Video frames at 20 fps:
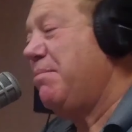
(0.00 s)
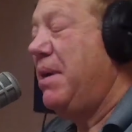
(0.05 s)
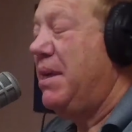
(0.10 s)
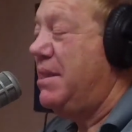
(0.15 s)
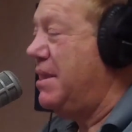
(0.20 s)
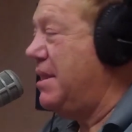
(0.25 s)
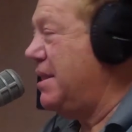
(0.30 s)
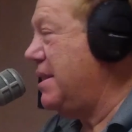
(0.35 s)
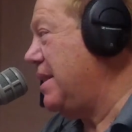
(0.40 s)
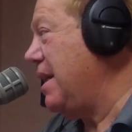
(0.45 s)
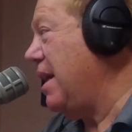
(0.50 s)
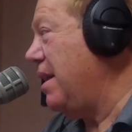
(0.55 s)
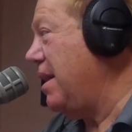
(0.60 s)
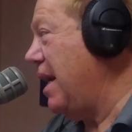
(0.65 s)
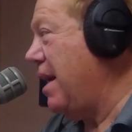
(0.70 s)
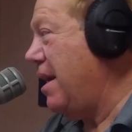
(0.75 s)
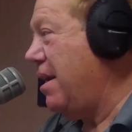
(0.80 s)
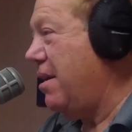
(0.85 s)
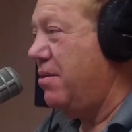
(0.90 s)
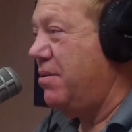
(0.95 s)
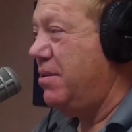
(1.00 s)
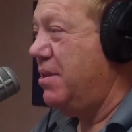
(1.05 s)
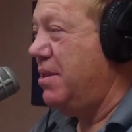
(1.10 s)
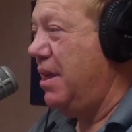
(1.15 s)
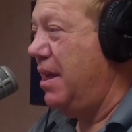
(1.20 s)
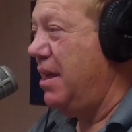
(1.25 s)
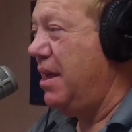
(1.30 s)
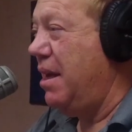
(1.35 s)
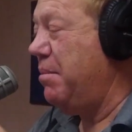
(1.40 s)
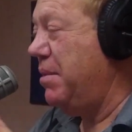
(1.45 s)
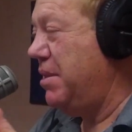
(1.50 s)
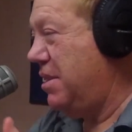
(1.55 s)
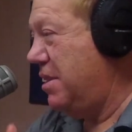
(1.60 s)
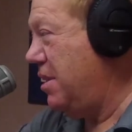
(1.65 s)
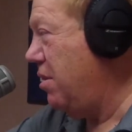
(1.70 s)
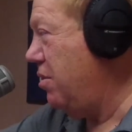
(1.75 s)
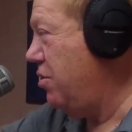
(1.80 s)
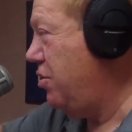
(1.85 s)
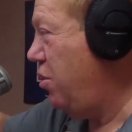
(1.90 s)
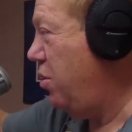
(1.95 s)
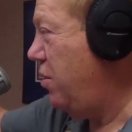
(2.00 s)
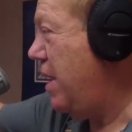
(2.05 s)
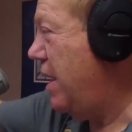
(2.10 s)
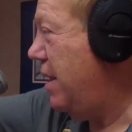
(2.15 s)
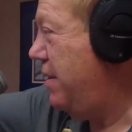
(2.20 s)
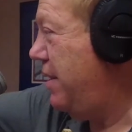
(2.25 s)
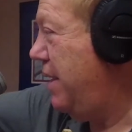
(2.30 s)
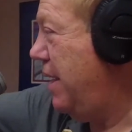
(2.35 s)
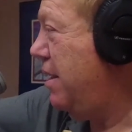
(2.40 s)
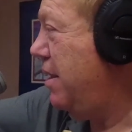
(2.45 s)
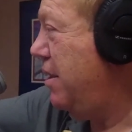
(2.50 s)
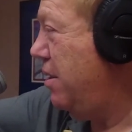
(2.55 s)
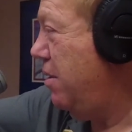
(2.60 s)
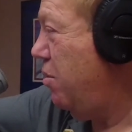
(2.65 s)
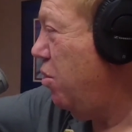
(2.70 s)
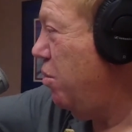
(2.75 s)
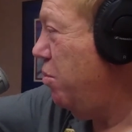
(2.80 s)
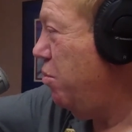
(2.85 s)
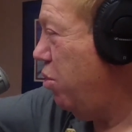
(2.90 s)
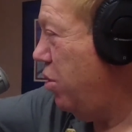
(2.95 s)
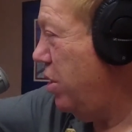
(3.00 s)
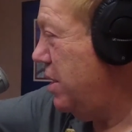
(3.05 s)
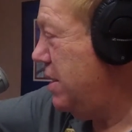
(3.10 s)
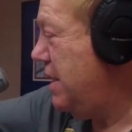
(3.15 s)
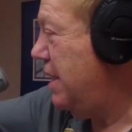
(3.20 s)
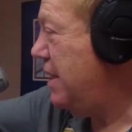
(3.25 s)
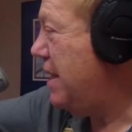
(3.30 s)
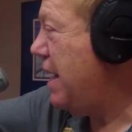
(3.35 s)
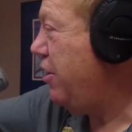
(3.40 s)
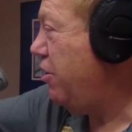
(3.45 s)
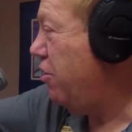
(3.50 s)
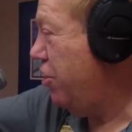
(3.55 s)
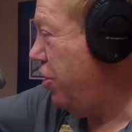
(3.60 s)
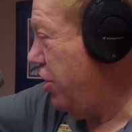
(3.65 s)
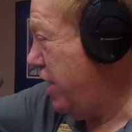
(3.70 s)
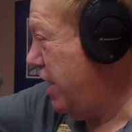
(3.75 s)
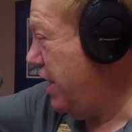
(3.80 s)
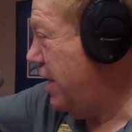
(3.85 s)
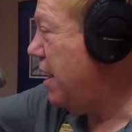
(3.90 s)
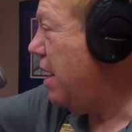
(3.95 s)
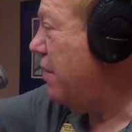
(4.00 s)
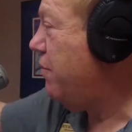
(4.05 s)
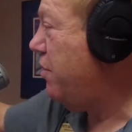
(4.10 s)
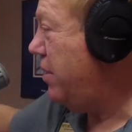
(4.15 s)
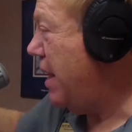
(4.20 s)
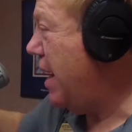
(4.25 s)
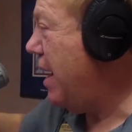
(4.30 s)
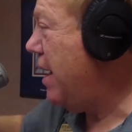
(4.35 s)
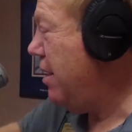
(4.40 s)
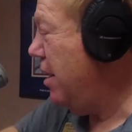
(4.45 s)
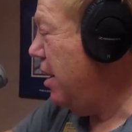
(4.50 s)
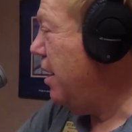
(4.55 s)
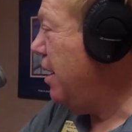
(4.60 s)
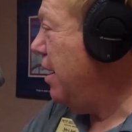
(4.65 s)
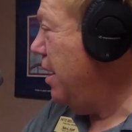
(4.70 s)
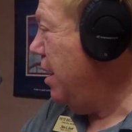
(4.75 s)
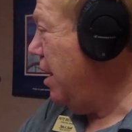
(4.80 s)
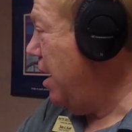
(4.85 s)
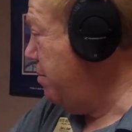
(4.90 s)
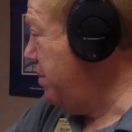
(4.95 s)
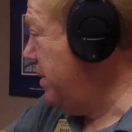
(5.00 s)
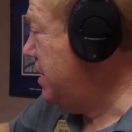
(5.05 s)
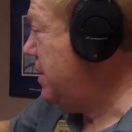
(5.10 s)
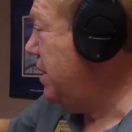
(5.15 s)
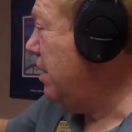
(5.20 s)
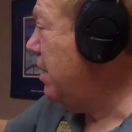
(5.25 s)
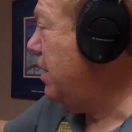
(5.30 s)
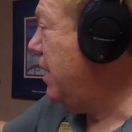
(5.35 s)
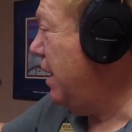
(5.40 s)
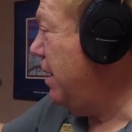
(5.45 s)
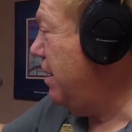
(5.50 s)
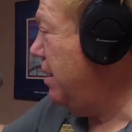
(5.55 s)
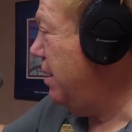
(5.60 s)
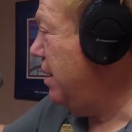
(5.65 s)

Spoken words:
months to sell the house and I'm going to still do that at the end of the home warranty, that you're going to cover that up until then.